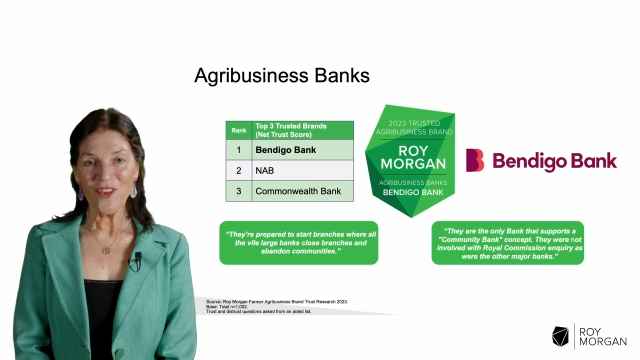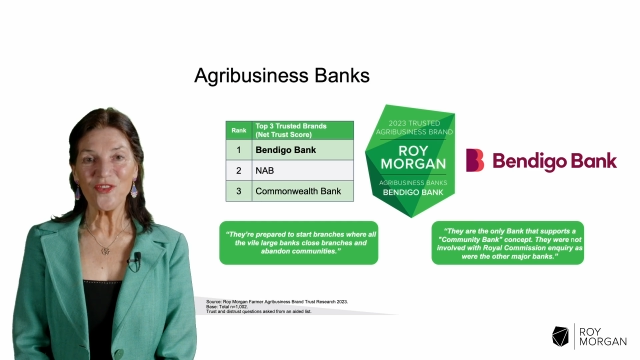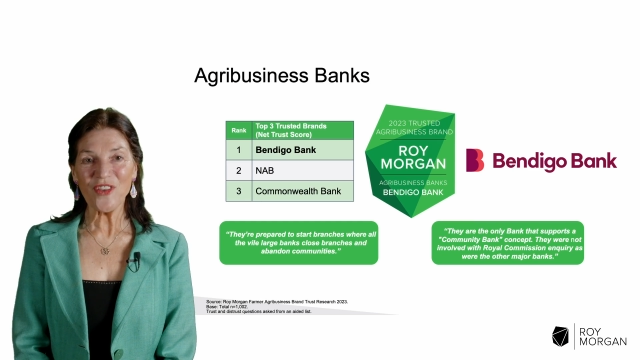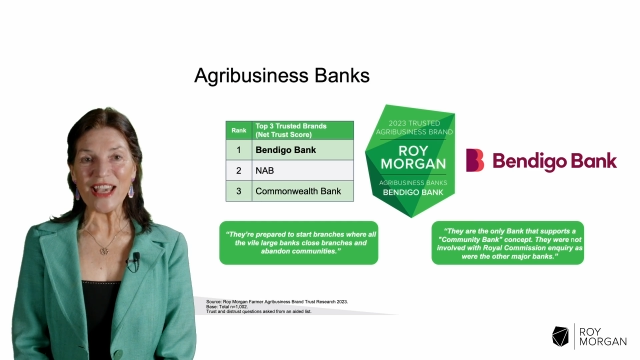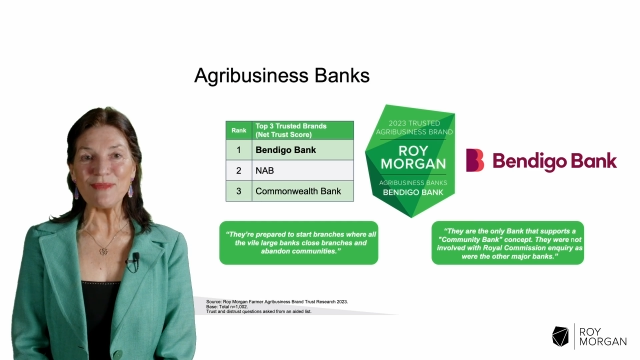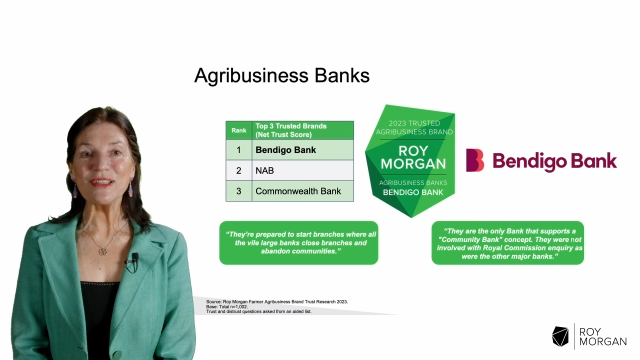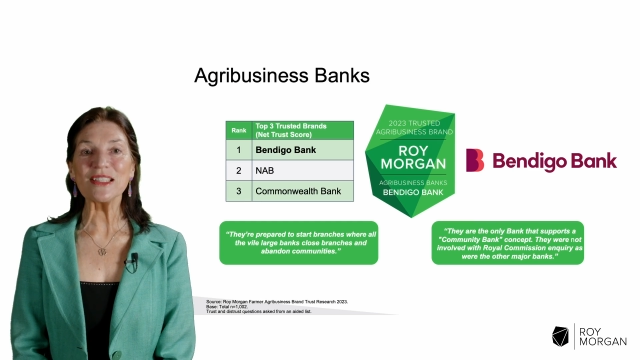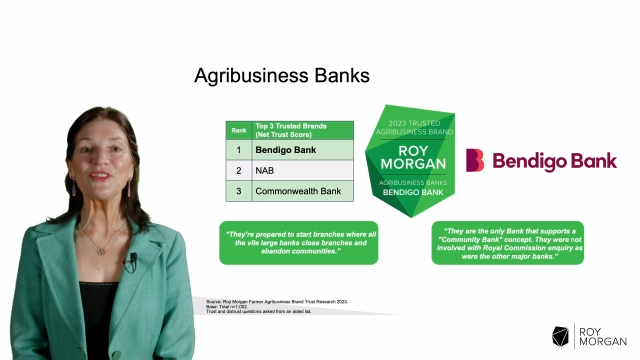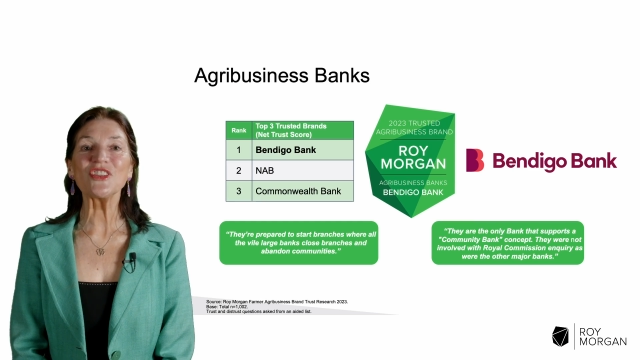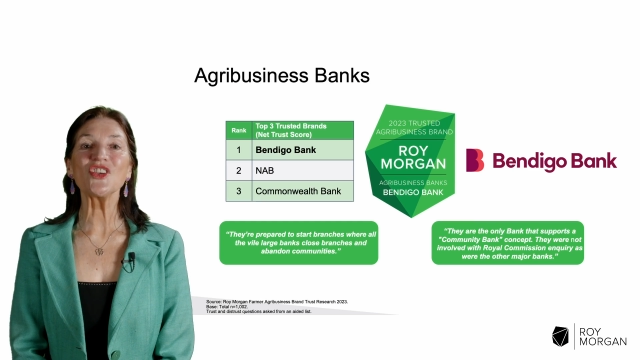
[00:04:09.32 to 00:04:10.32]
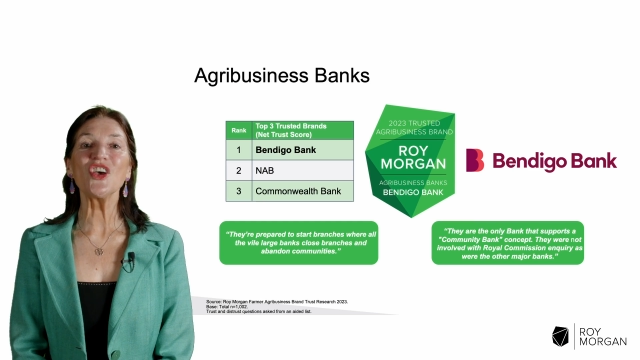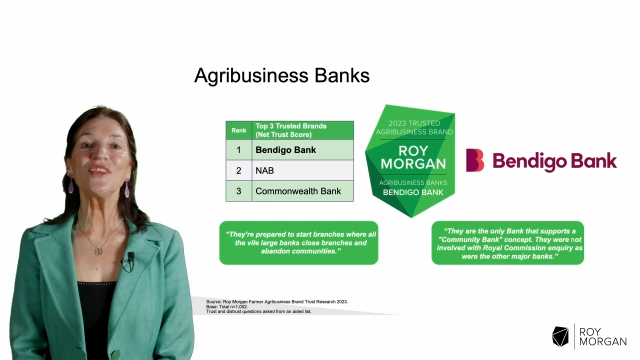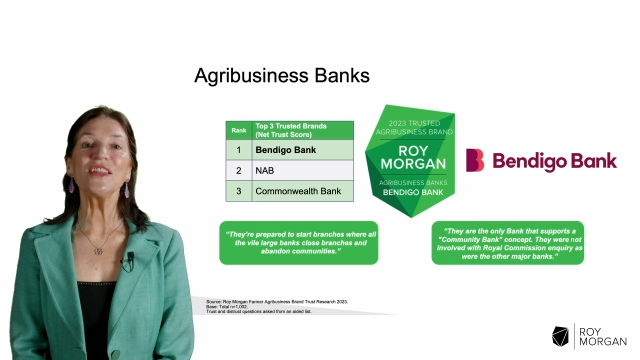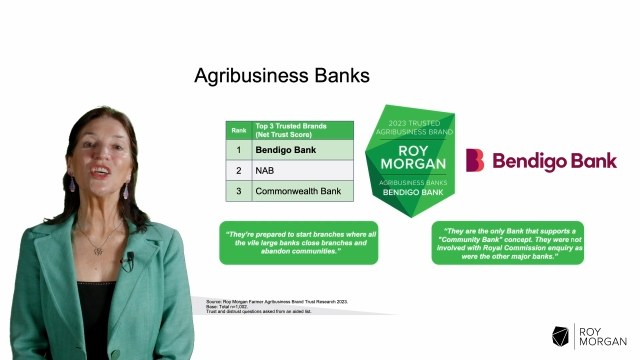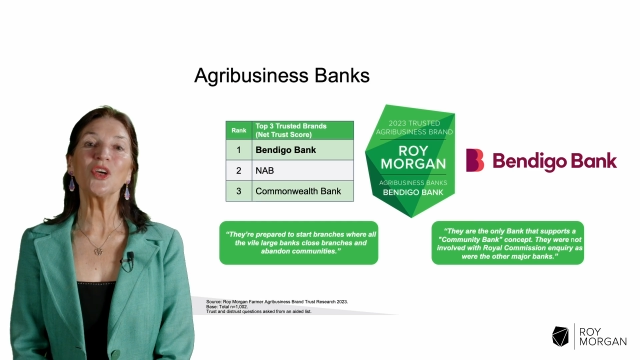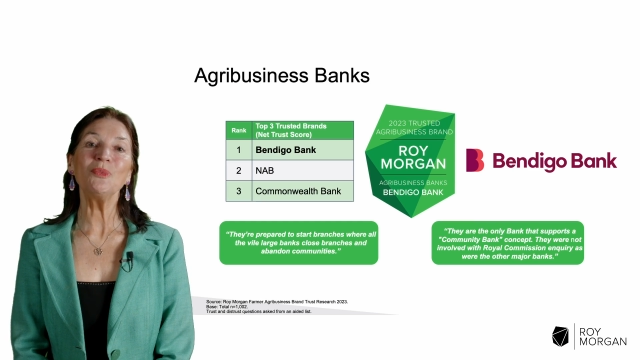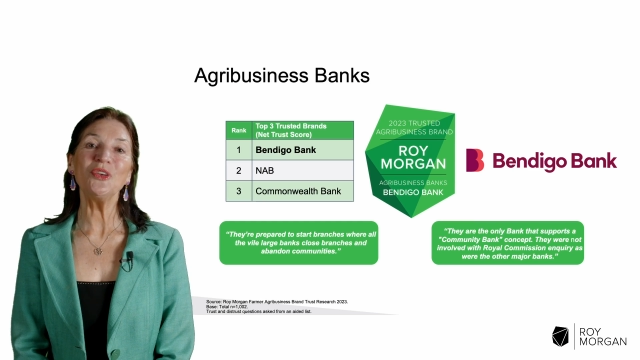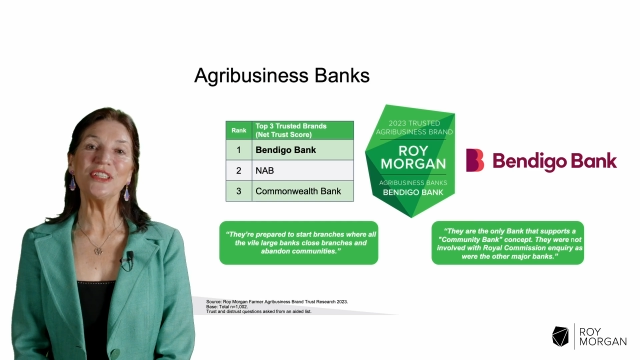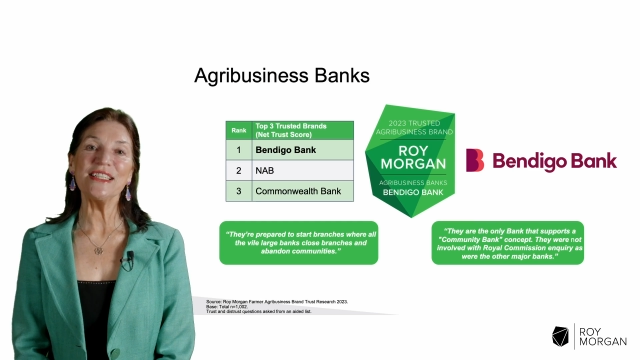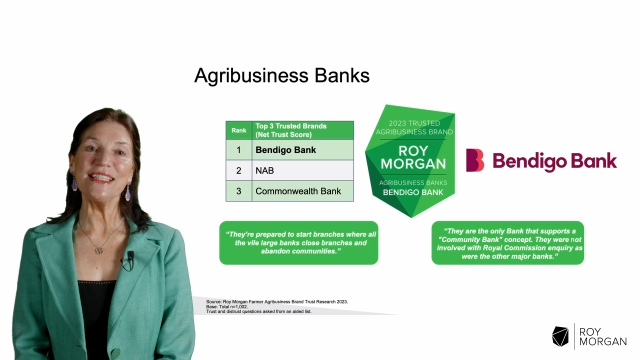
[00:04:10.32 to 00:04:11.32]
Famous for serving the
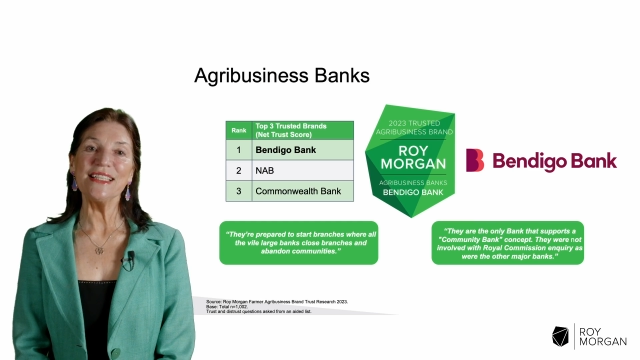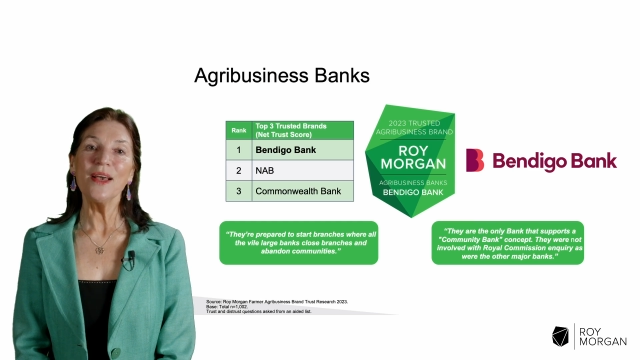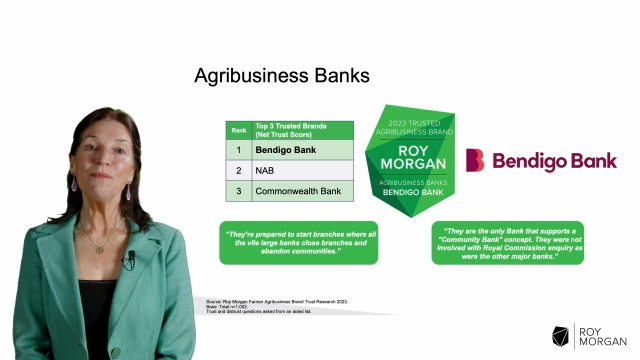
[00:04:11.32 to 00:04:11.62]
community,